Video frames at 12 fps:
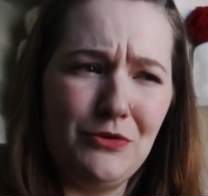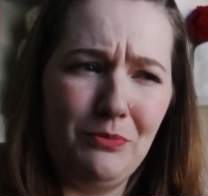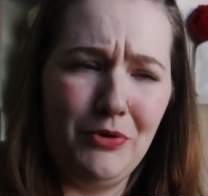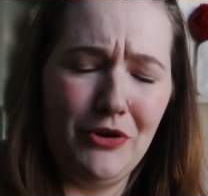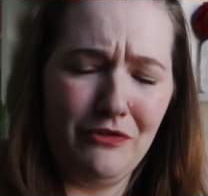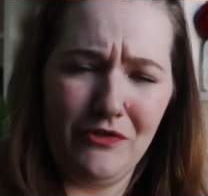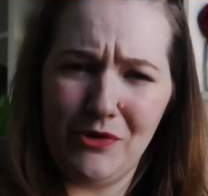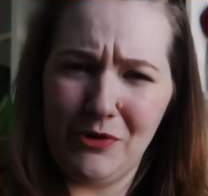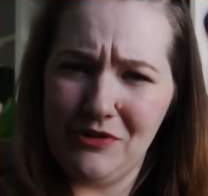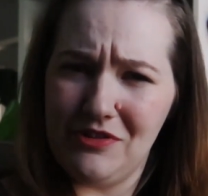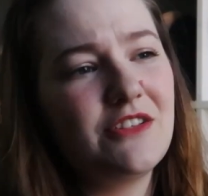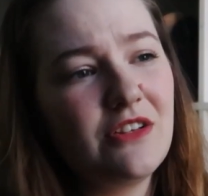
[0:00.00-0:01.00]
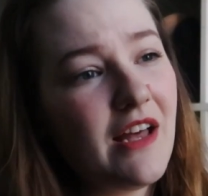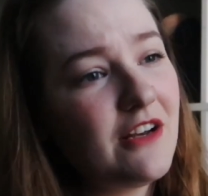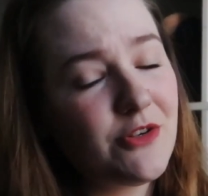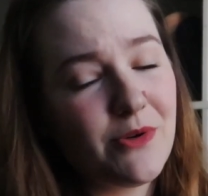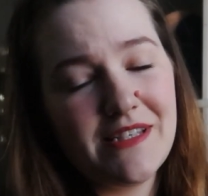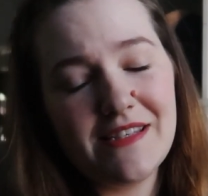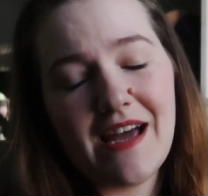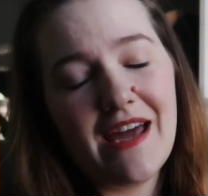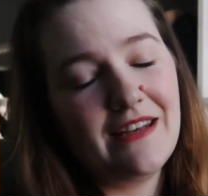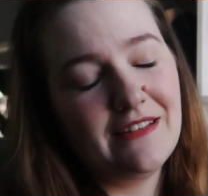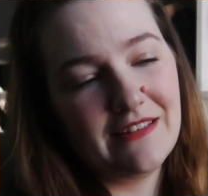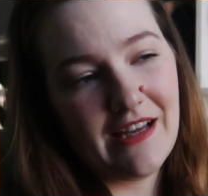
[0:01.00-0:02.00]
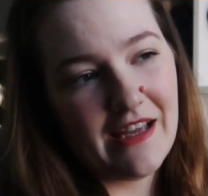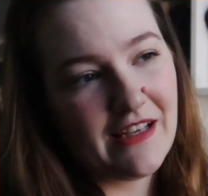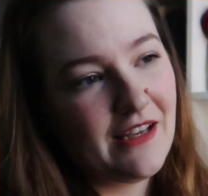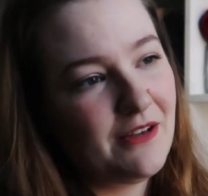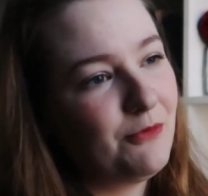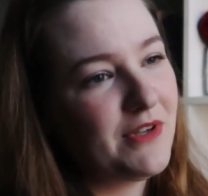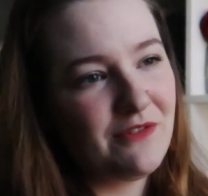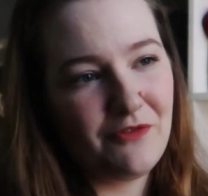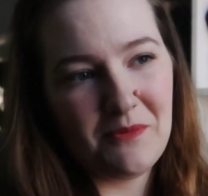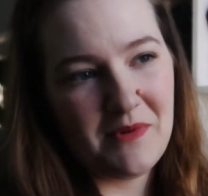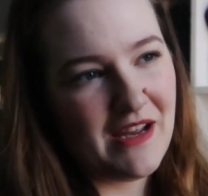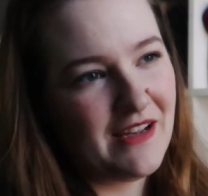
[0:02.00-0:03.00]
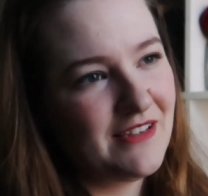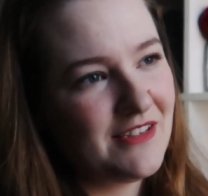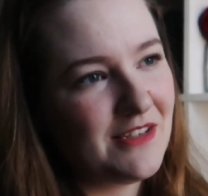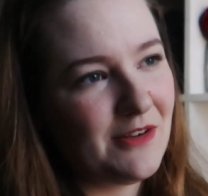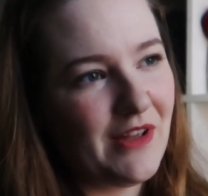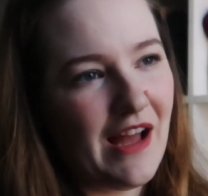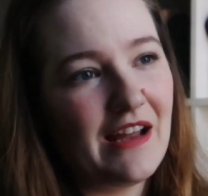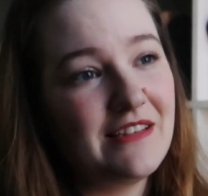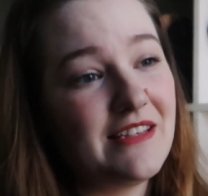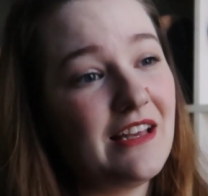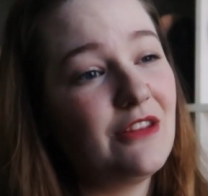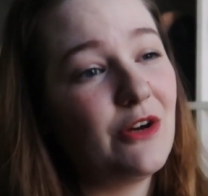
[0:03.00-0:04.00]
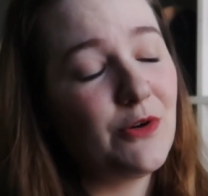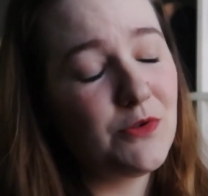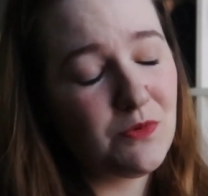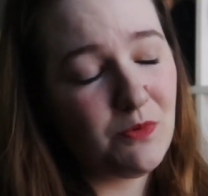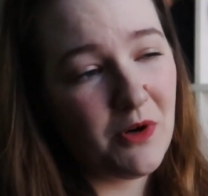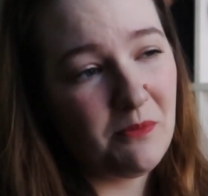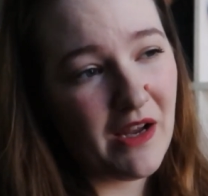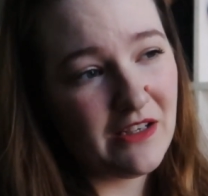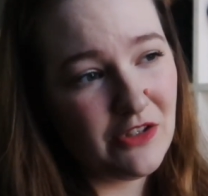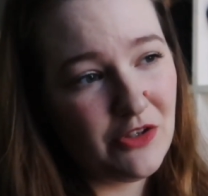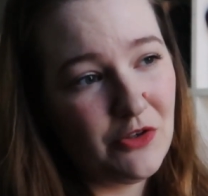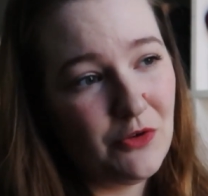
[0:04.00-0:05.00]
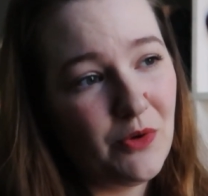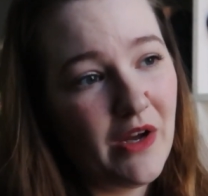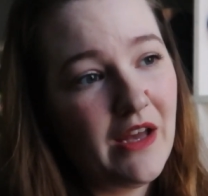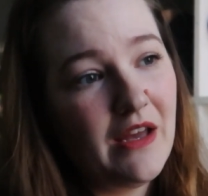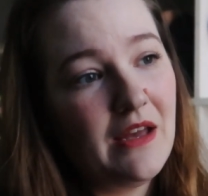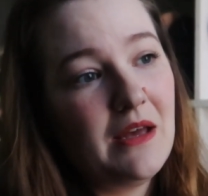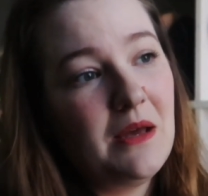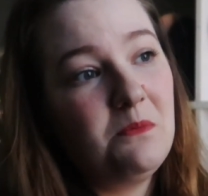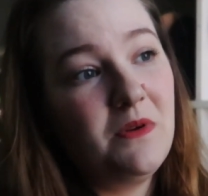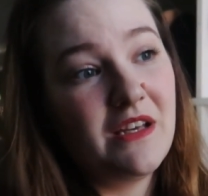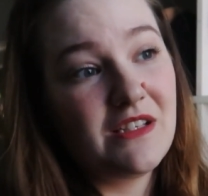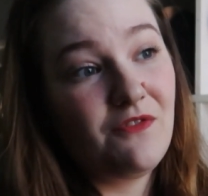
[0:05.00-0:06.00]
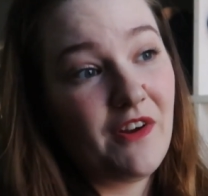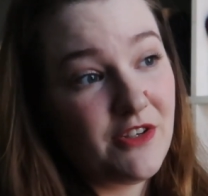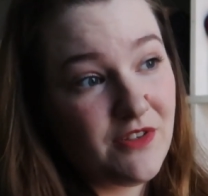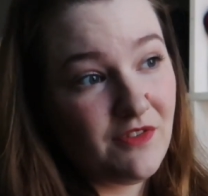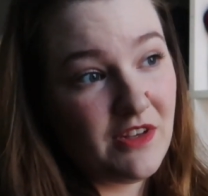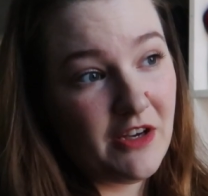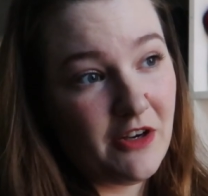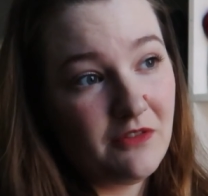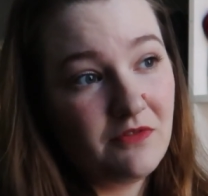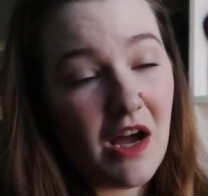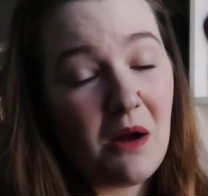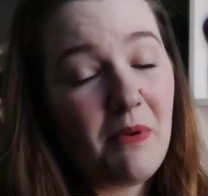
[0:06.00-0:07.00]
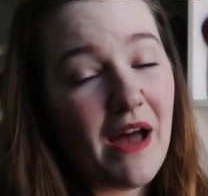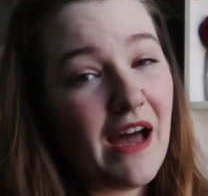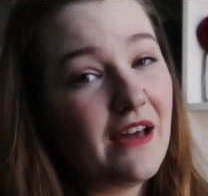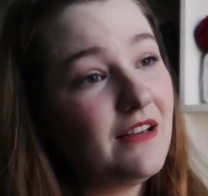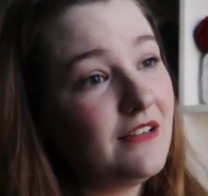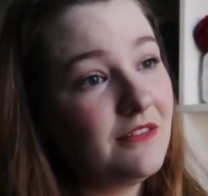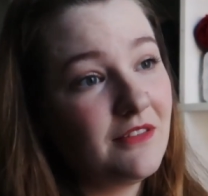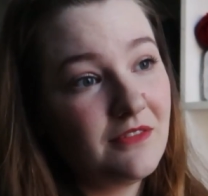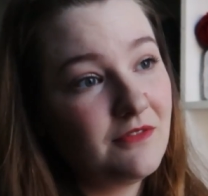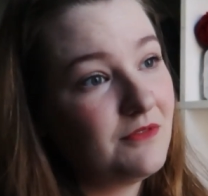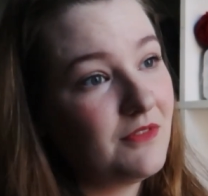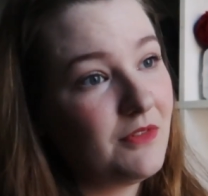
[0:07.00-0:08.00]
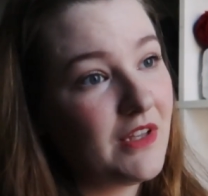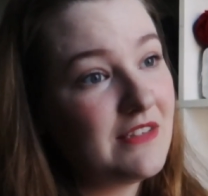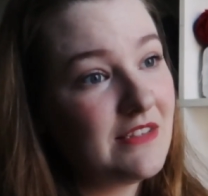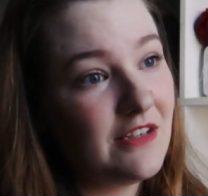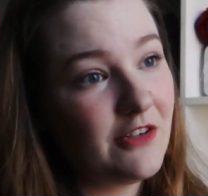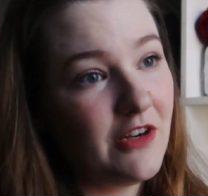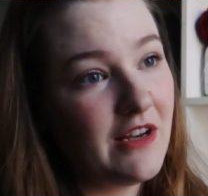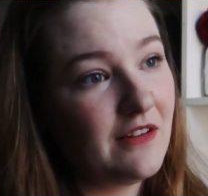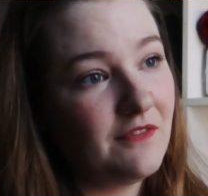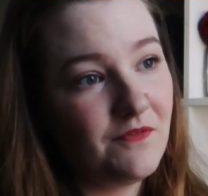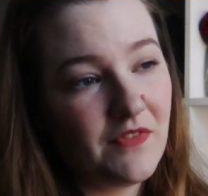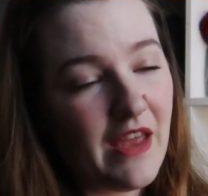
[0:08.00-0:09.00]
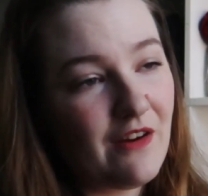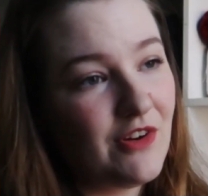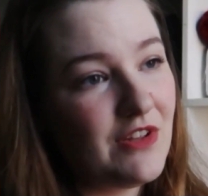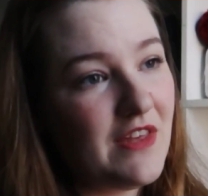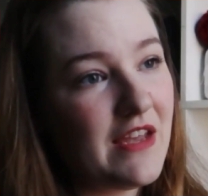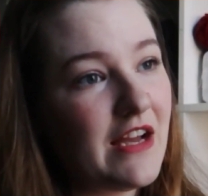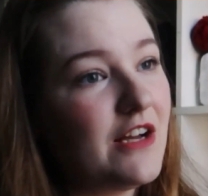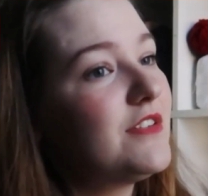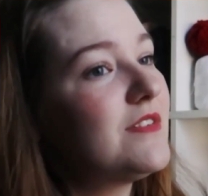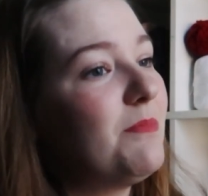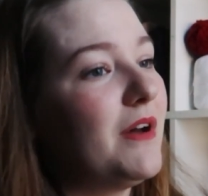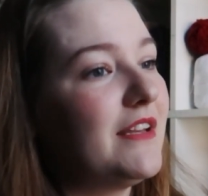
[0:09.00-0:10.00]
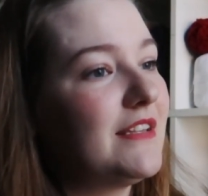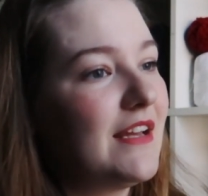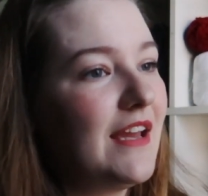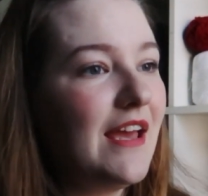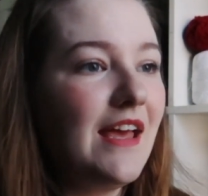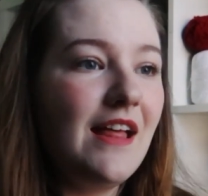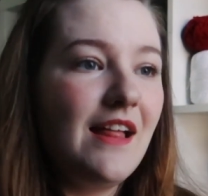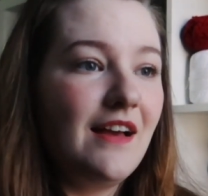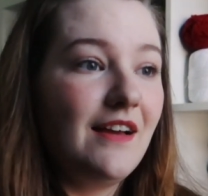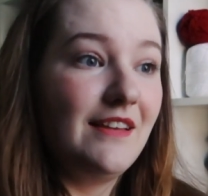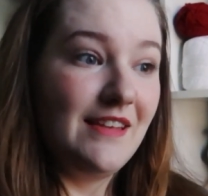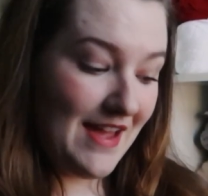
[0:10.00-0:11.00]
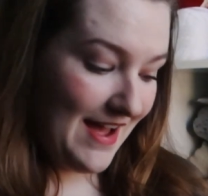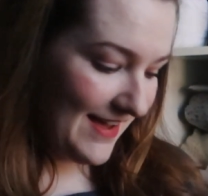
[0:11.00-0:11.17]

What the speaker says: put forth. A lot of choices I didn't like, wasn't for me. So yeah, I'd say those were my two biggest fails of the year. Not bad, considering everything else, but yeah.